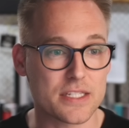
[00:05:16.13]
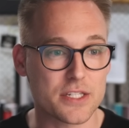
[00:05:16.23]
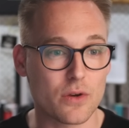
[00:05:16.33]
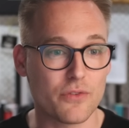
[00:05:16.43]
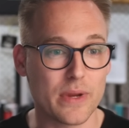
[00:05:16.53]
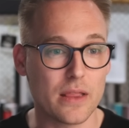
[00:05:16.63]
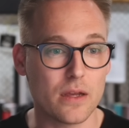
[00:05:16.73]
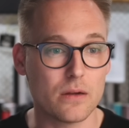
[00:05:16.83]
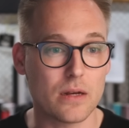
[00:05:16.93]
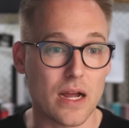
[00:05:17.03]
So if we
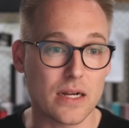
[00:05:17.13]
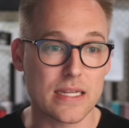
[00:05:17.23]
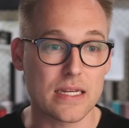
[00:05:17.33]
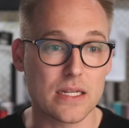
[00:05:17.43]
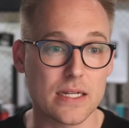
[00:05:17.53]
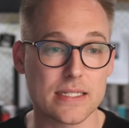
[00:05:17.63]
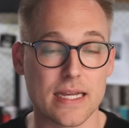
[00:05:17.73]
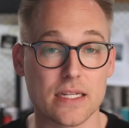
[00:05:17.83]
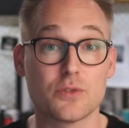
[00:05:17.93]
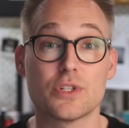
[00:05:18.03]
load
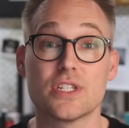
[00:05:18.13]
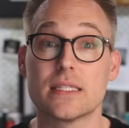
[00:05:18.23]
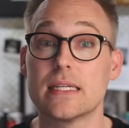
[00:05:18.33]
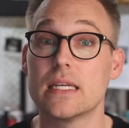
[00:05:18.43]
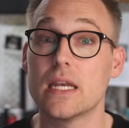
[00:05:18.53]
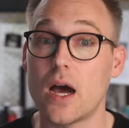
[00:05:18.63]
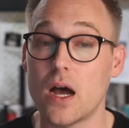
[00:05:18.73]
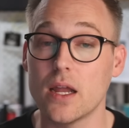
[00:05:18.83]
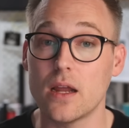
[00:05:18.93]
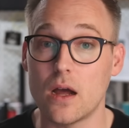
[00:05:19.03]
octane.test, which is the
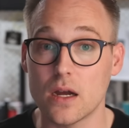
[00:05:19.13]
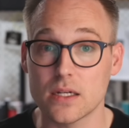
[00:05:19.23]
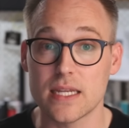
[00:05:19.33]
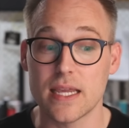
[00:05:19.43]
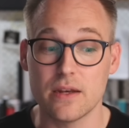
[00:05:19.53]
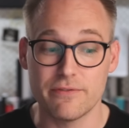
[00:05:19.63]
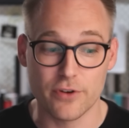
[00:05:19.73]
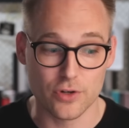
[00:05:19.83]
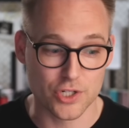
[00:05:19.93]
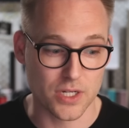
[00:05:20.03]
non-Octane
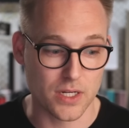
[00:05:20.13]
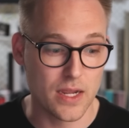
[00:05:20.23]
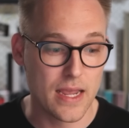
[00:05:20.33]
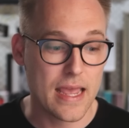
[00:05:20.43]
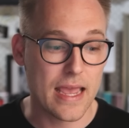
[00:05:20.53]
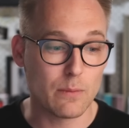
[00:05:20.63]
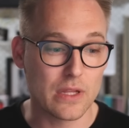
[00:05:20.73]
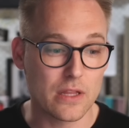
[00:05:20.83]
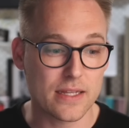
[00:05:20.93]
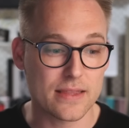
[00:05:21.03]
version, and
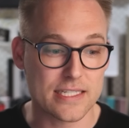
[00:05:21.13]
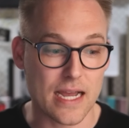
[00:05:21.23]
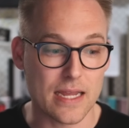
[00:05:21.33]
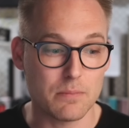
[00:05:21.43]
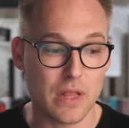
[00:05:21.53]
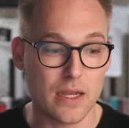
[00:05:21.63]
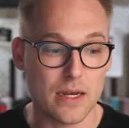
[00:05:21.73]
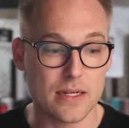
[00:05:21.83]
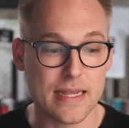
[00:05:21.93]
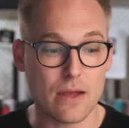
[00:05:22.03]
we look at the
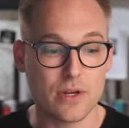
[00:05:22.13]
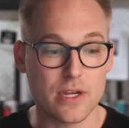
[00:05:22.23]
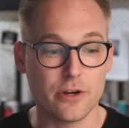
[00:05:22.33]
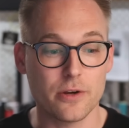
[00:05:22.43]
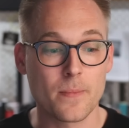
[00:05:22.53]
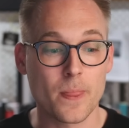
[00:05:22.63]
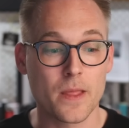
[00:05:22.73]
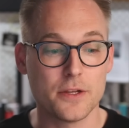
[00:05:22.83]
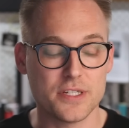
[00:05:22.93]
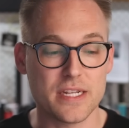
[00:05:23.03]
timeline down here,
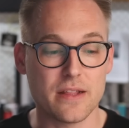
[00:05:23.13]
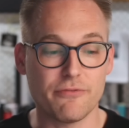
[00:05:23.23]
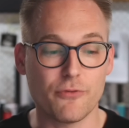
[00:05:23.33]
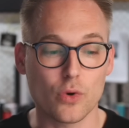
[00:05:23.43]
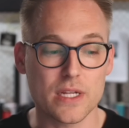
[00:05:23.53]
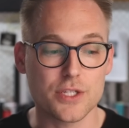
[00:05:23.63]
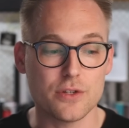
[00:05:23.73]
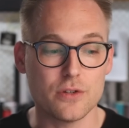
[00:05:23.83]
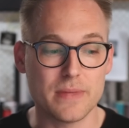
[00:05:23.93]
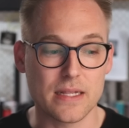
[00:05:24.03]
you see that
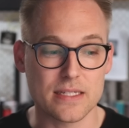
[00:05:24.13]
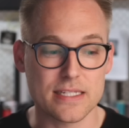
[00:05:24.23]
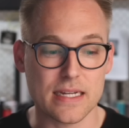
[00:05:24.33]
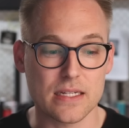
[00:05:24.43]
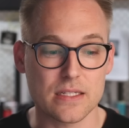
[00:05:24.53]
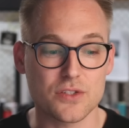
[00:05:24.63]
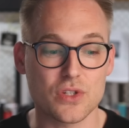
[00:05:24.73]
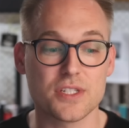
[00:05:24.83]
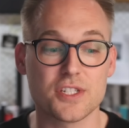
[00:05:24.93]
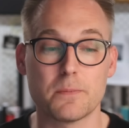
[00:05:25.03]
42
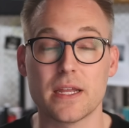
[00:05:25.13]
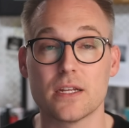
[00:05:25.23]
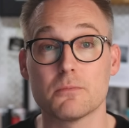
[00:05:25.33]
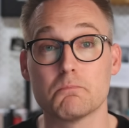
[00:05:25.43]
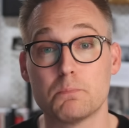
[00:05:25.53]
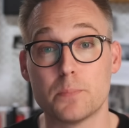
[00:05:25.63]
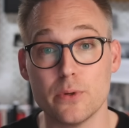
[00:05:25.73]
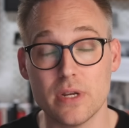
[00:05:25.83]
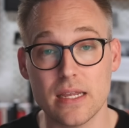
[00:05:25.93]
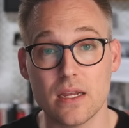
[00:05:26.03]
milliseconds is spent
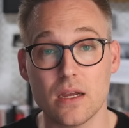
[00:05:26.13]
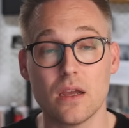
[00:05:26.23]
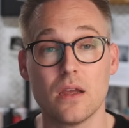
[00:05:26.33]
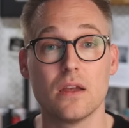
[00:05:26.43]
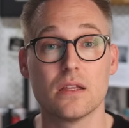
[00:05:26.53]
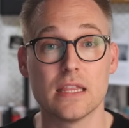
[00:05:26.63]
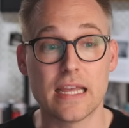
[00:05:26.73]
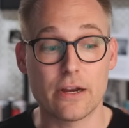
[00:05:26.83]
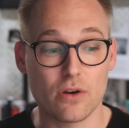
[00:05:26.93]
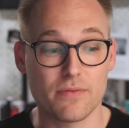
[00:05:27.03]
booting
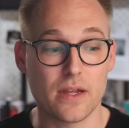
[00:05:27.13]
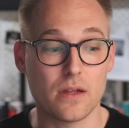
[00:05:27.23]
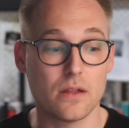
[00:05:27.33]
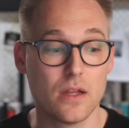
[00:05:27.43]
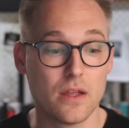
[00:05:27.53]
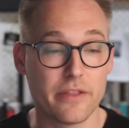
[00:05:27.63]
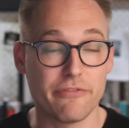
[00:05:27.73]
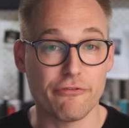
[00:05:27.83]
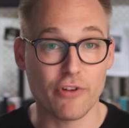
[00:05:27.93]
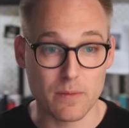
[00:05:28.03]
Laravel, the
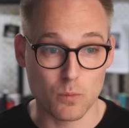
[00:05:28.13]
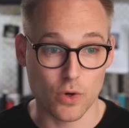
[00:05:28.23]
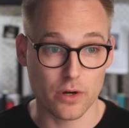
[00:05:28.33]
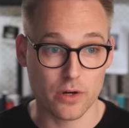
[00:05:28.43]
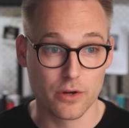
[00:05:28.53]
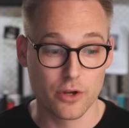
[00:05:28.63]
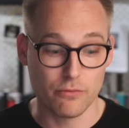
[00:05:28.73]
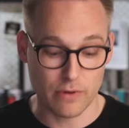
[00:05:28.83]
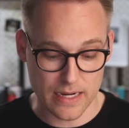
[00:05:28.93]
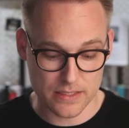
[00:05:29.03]
framework.
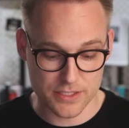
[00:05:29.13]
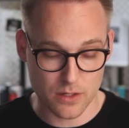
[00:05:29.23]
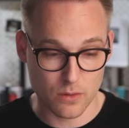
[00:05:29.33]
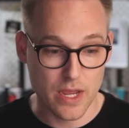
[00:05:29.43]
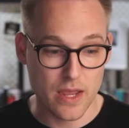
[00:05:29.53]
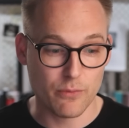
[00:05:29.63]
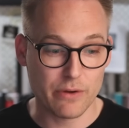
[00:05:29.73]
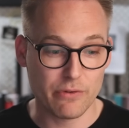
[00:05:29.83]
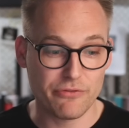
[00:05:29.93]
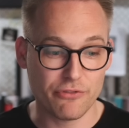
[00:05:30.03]
Right? So if
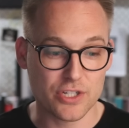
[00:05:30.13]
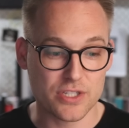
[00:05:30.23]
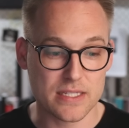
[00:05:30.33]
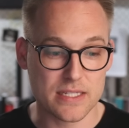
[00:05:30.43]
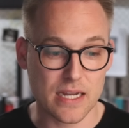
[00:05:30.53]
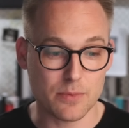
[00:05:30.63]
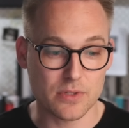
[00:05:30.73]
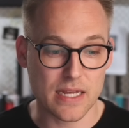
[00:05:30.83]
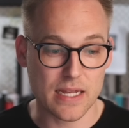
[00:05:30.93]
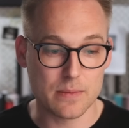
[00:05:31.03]
we refresh this a
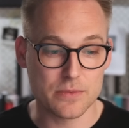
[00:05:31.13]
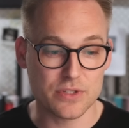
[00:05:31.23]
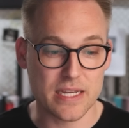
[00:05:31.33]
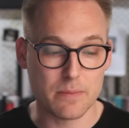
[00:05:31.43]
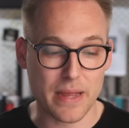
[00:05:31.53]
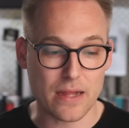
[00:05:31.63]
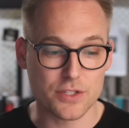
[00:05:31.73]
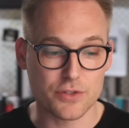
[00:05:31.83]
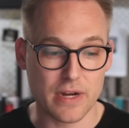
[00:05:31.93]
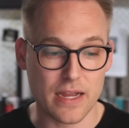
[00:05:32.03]
couple times, you'll see it
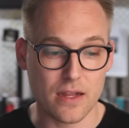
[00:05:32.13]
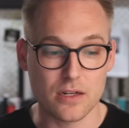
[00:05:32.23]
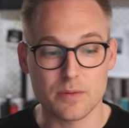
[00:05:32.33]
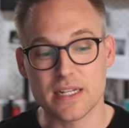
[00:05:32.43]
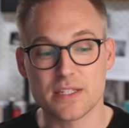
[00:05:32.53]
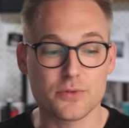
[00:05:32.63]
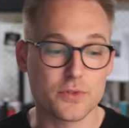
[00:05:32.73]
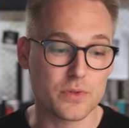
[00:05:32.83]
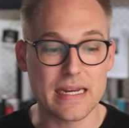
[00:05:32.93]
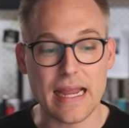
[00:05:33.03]
bounce around, but it's
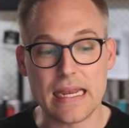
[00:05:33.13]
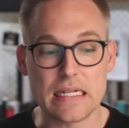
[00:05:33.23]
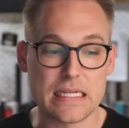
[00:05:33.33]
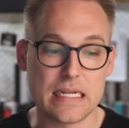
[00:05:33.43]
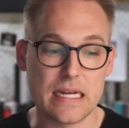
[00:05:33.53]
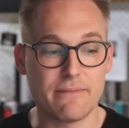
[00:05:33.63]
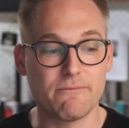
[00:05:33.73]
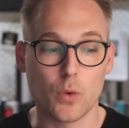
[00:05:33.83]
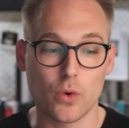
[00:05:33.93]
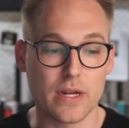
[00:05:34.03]
between 18
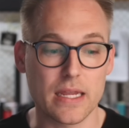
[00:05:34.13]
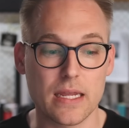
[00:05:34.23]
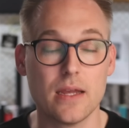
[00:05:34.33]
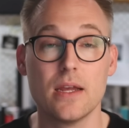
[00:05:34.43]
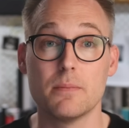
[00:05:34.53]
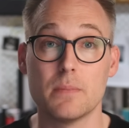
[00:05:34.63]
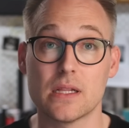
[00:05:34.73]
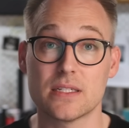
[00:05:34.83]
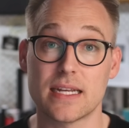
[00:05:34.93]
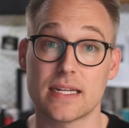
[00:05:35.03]
and 40
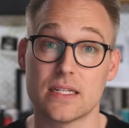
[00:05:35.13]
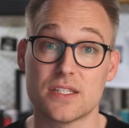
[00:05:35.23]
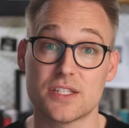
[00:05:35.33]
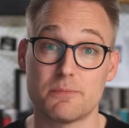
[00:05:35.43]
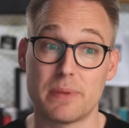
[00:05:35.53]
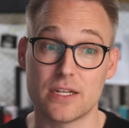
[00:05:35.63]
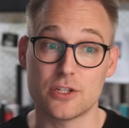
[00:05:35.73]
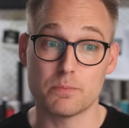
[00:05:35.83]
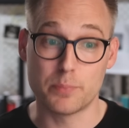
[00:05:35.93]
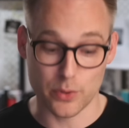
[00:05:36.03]
milliseconds
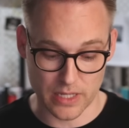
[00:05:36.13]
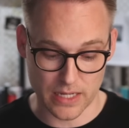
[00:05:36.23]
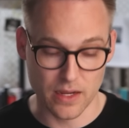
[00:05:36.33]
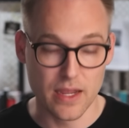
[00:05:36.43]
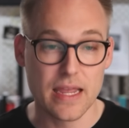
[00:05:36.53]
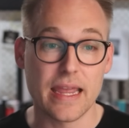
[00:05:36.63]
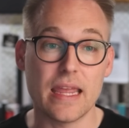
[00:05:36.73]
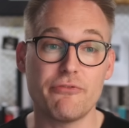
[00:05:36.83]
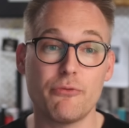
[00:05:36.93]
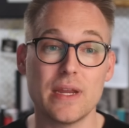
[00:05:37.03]
spent booting.
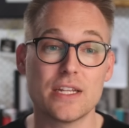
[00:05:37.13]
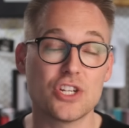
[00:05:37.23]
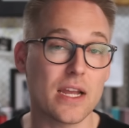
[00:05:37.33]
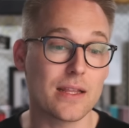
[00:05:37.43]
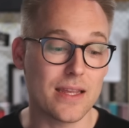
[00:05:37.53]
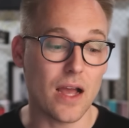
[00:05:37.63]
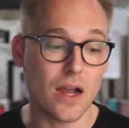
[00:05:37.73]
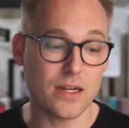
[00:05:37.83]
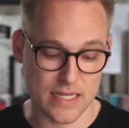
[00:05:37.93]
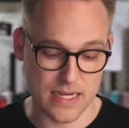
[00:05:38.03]
If we check the
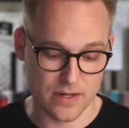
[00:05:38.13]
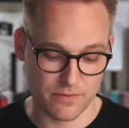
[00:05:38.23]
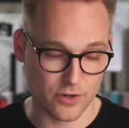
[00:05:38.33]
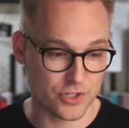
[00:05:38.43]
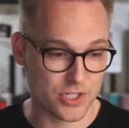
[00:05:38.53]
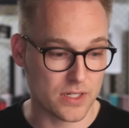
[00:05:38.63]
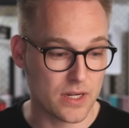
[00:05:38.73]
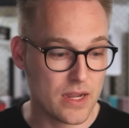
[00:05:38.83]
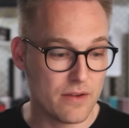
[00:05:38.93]
Octane version,